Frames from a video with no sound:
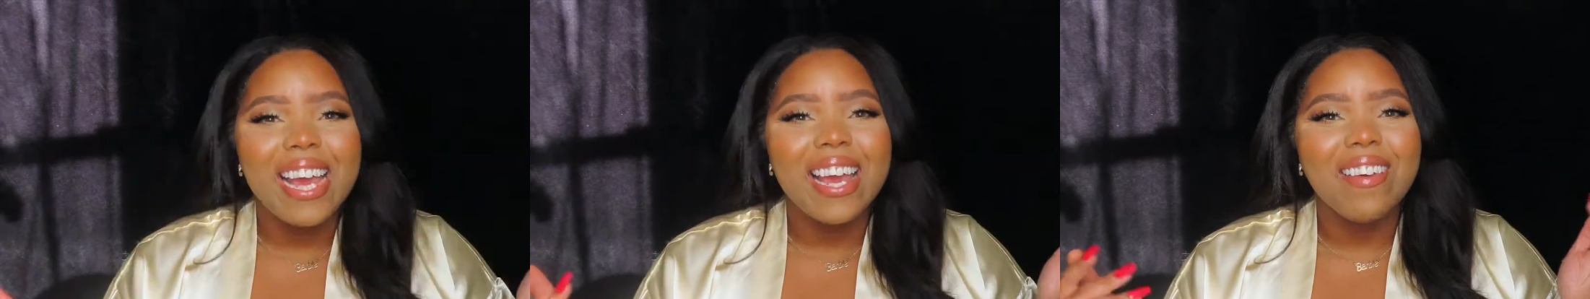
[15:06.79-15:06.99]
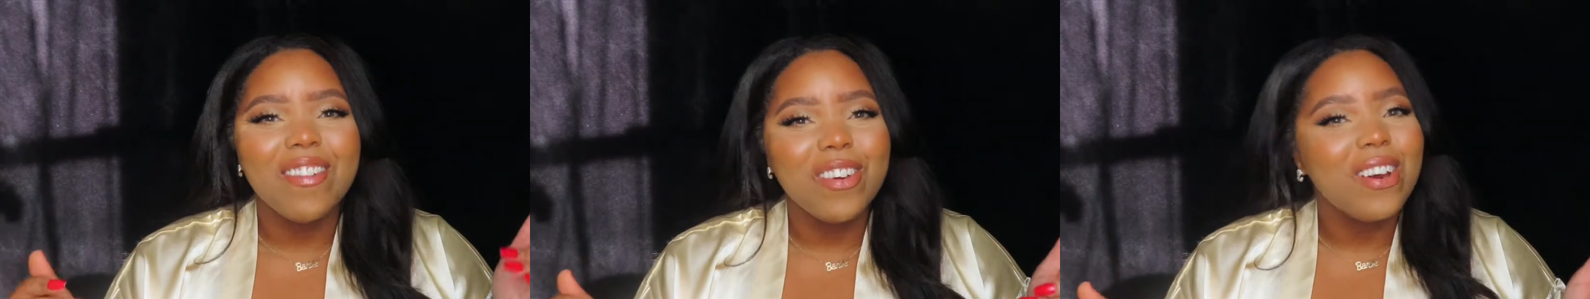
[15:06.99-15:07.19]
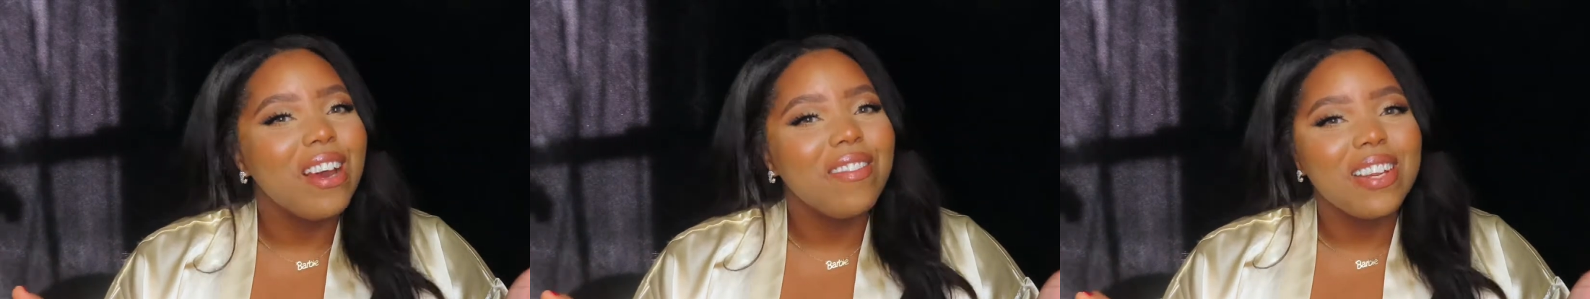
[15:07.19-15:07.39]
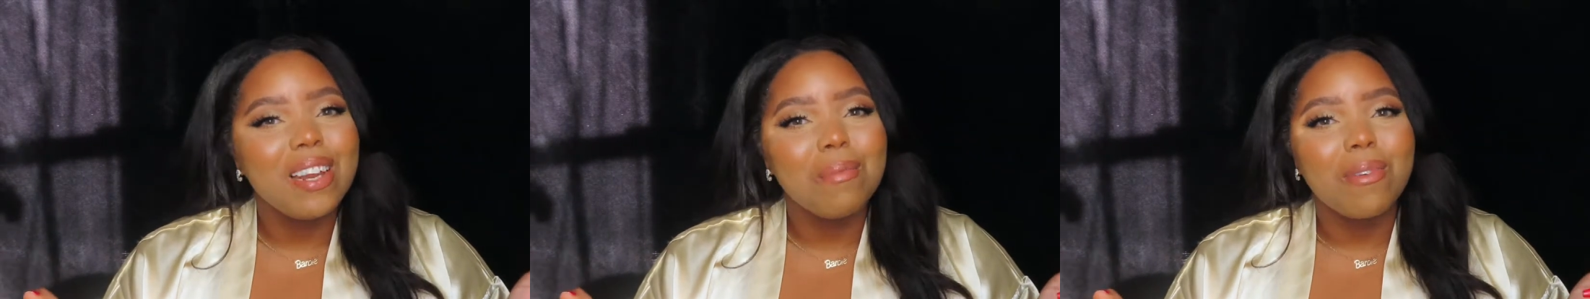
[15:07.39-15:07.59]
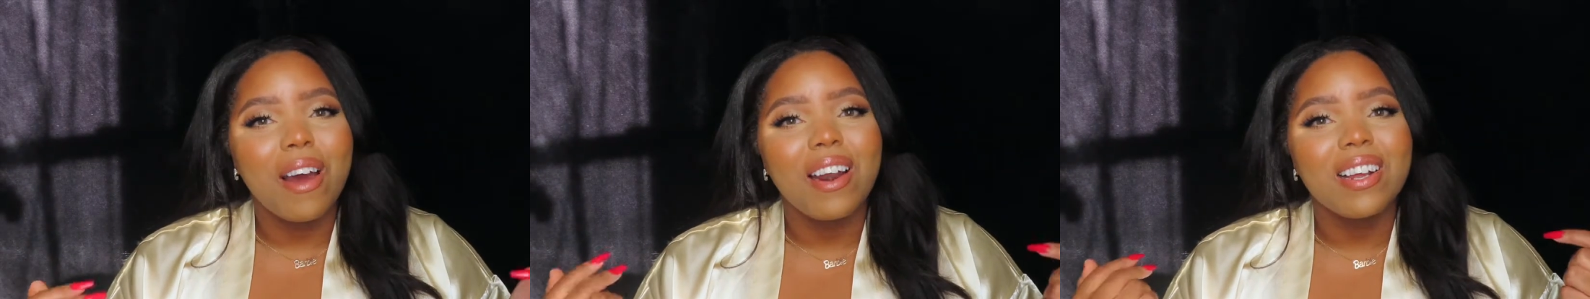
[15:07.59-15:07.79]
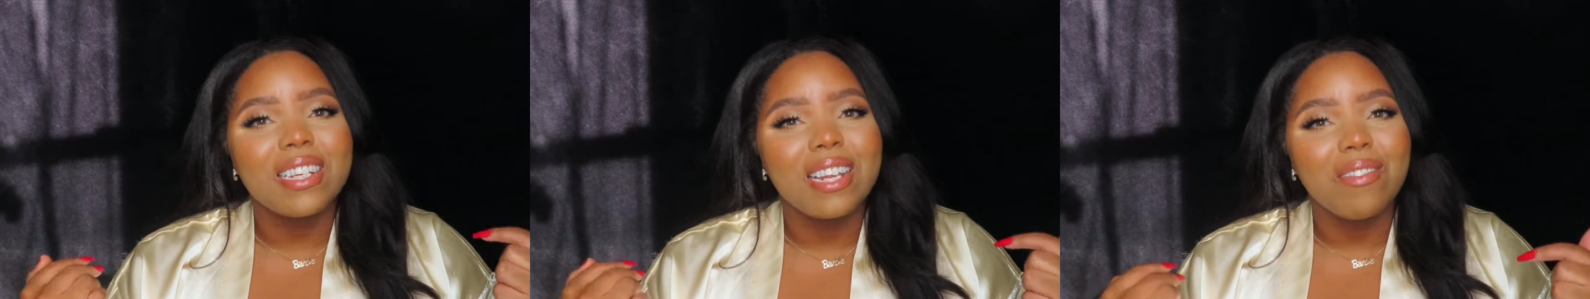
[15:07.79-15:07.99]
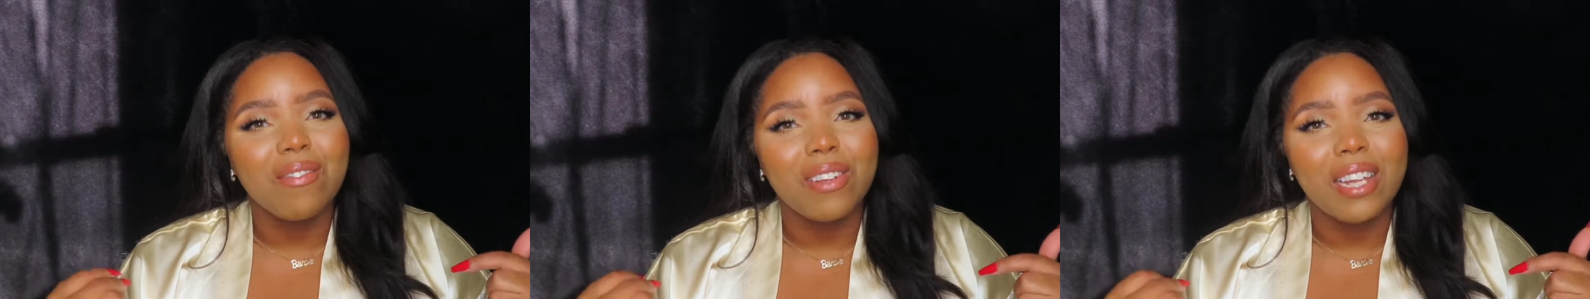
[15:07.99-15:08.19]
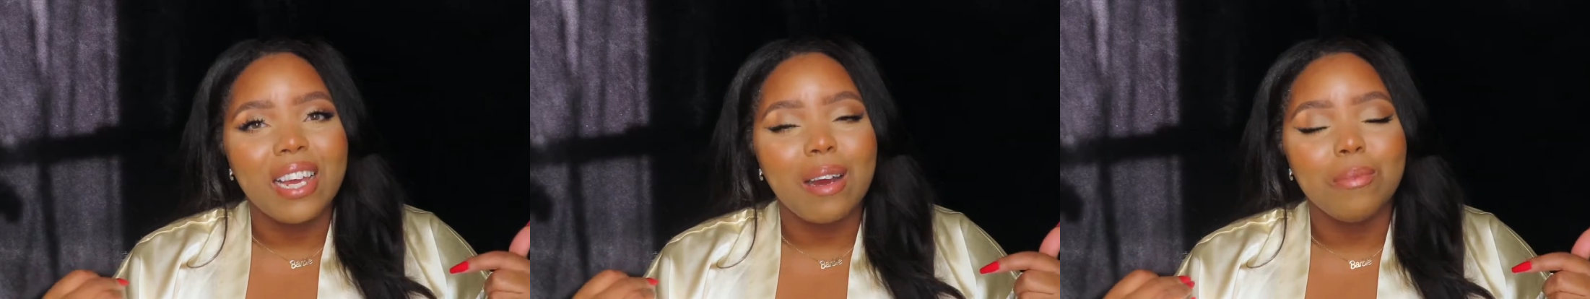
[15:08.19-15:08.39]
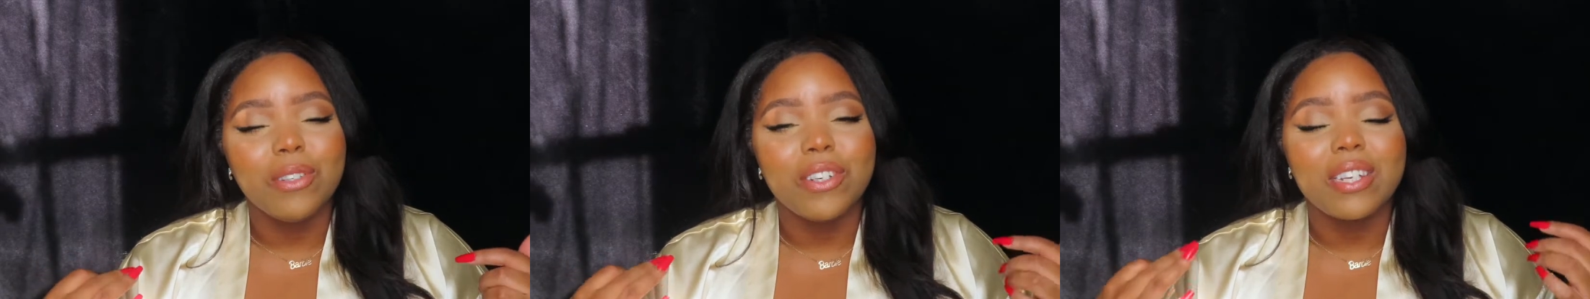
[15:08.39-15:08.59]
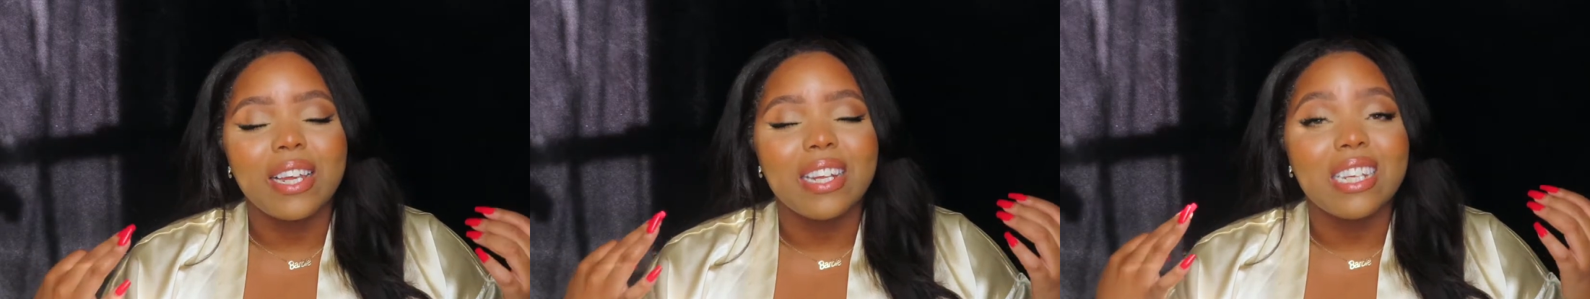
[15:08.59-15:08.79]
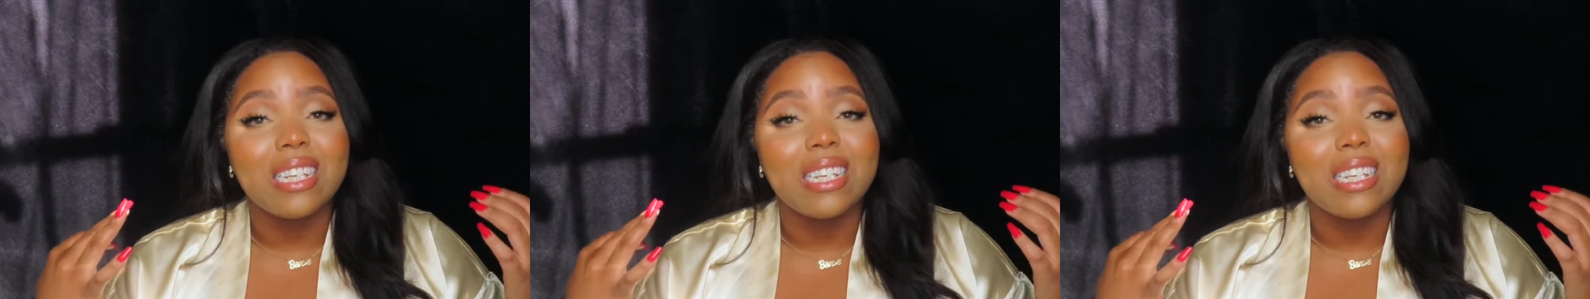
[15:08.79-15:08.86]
If you have any products that really helped your skin,